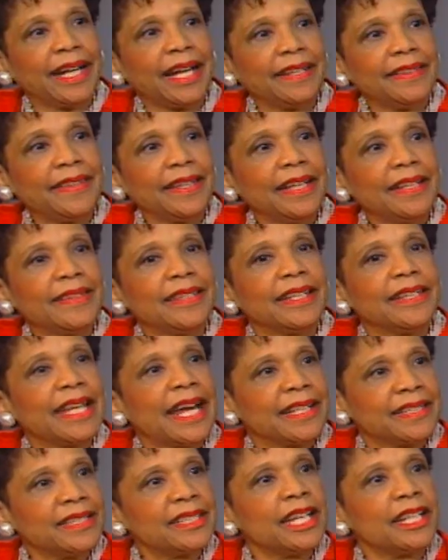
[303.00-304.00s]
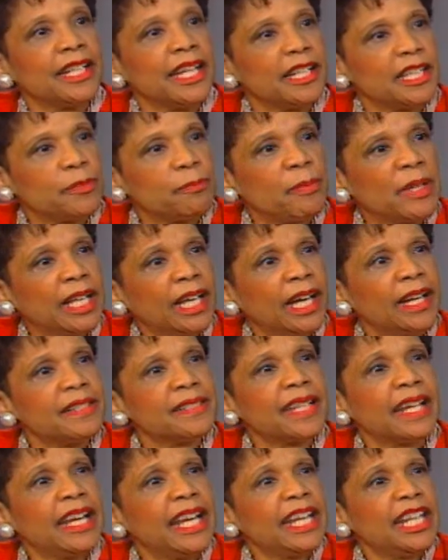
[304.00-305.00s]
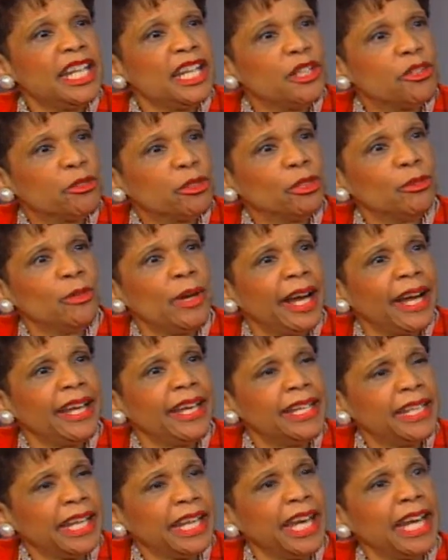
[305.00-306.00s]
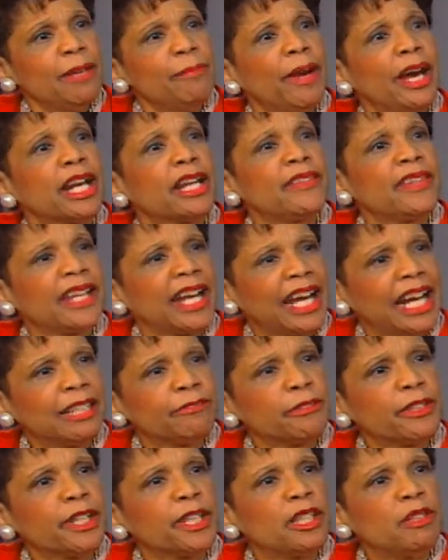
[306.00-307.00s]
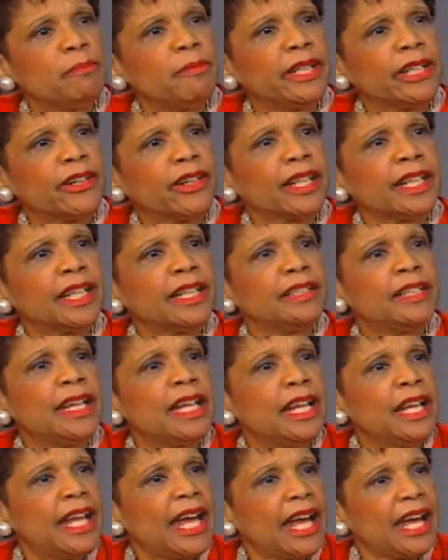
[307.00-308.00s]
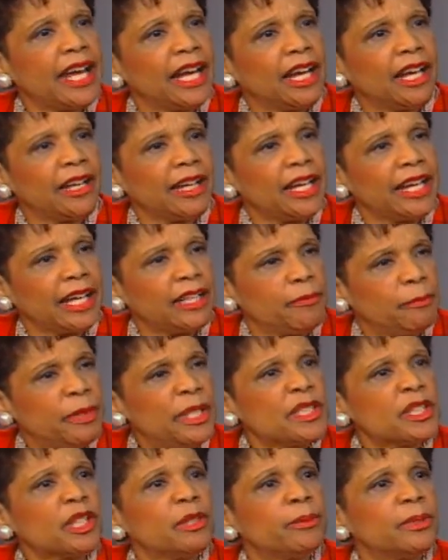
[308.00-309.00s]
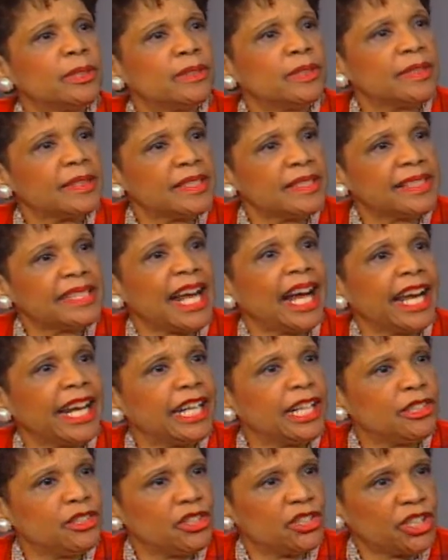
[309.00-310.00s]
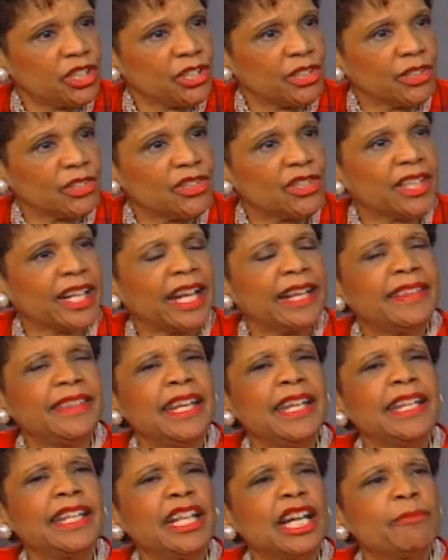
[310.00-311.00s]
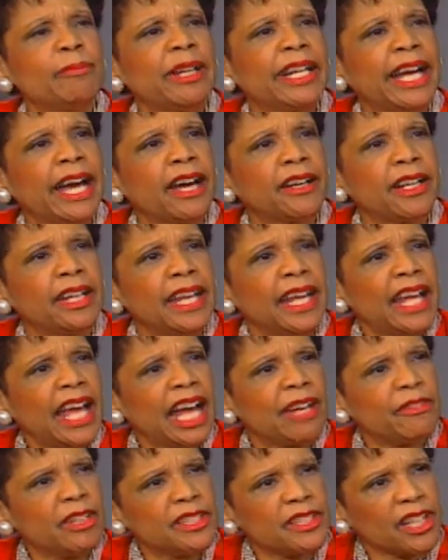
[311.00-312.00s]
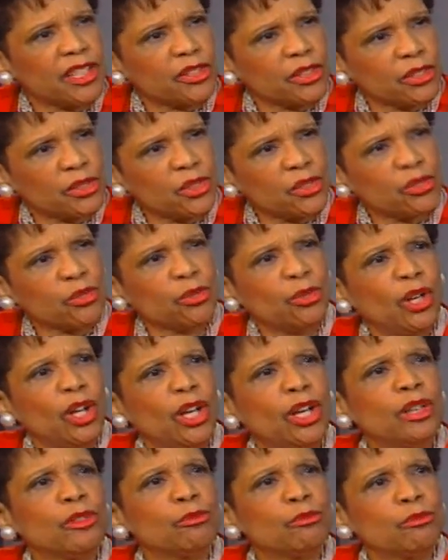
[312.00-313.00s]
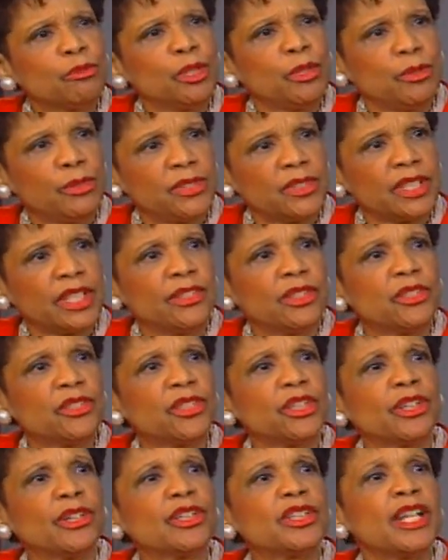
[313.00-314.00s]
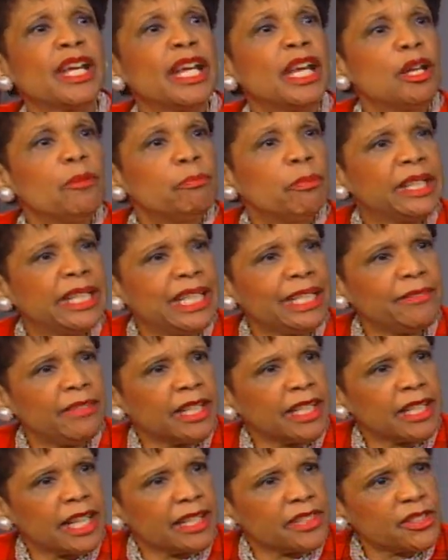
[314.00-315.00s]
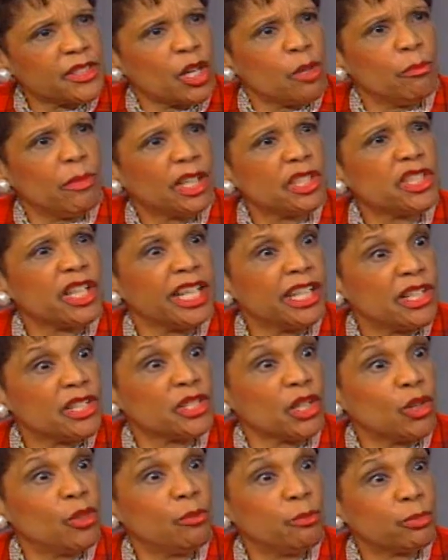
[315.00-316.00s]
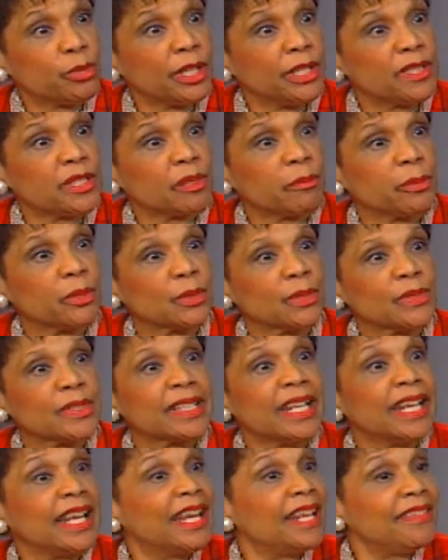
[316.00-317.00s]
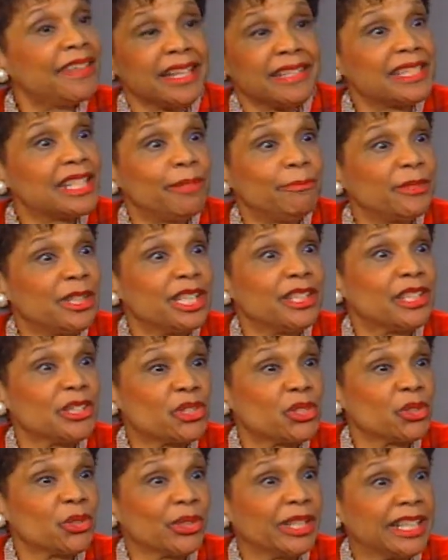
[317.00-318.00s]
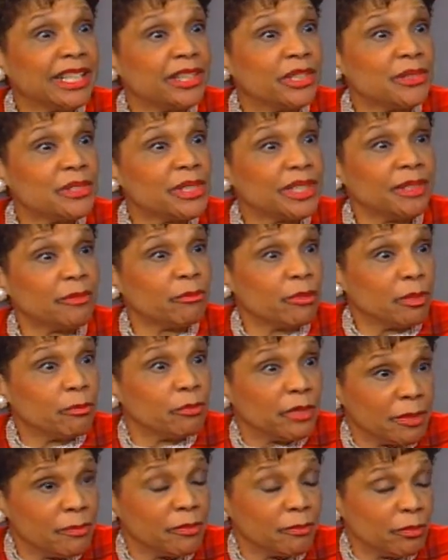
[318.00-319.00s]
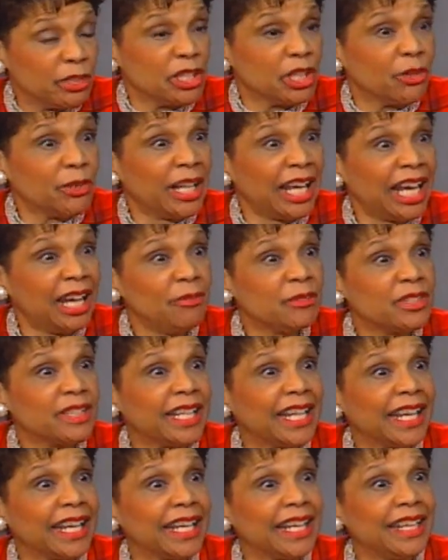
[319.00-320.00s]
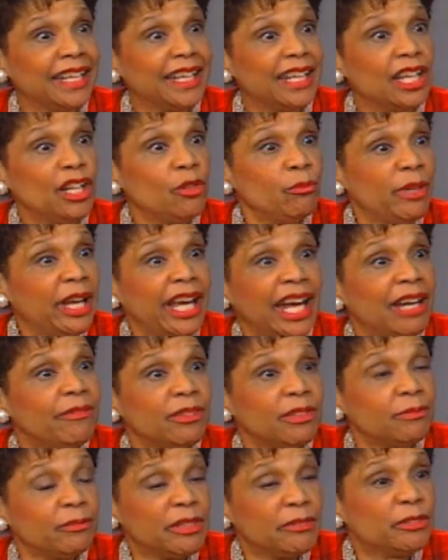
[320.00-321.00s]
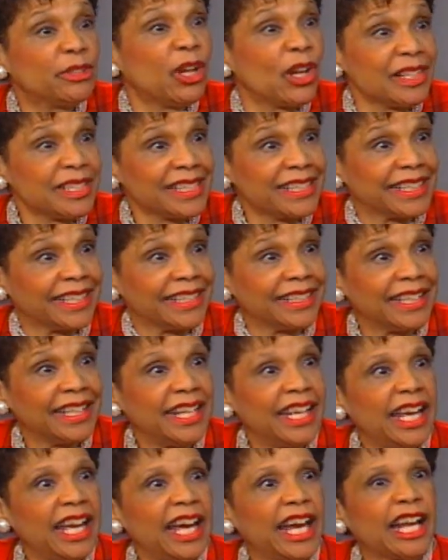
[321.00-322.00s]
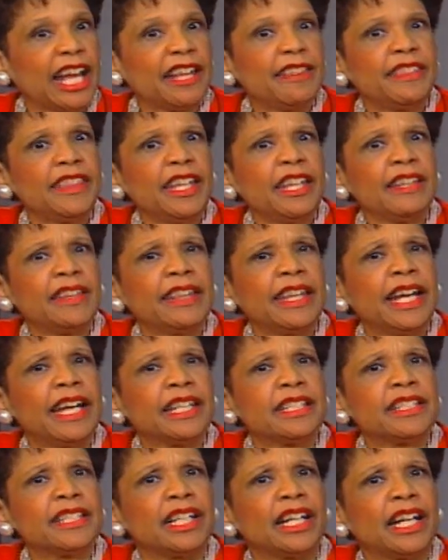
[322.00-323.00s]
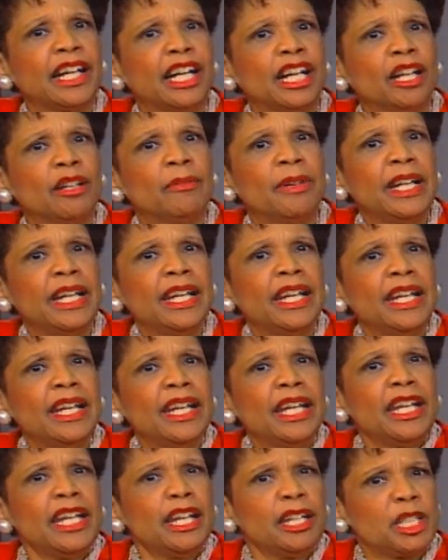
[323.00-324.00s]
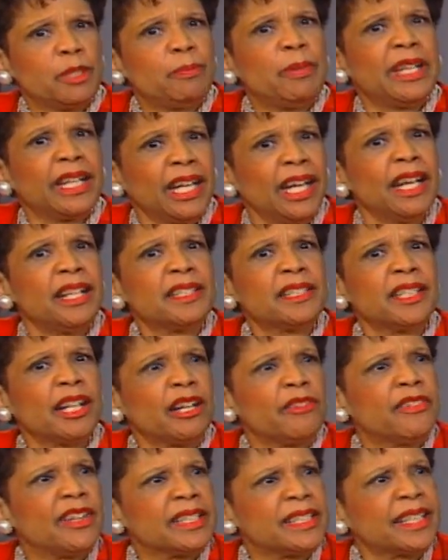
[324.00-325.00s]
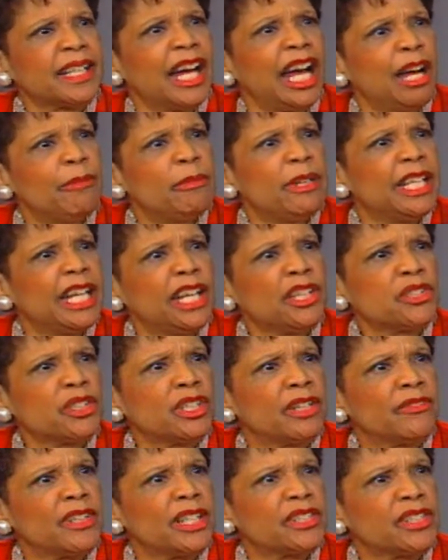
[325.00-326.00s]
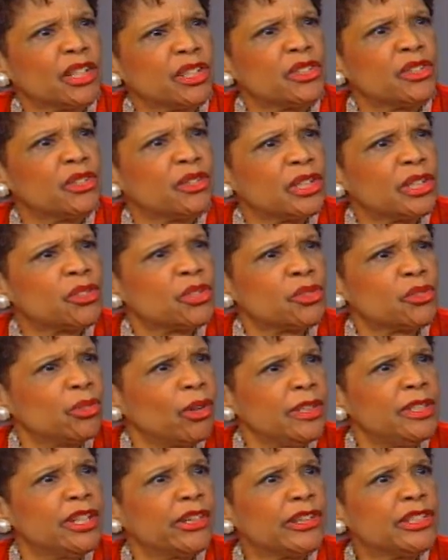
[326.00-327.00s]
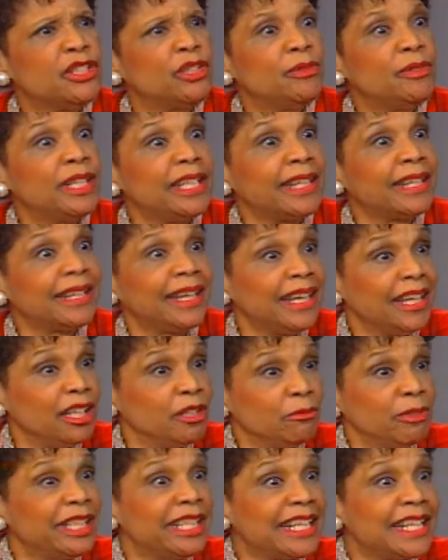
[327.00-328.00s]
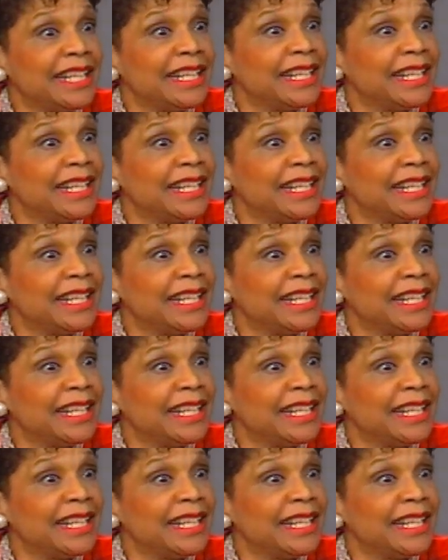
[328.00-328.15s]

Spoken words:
I think that that's it. It's because he grew up, he came out of the African-American Episcopal Zion Church, and I think coming out, having such a strong roots in the church, believing so much in his own principles, that's something that's sorely losing. We don't have today. We've lost it, and I think that it's because of this combination of this extraordinary, unique, really he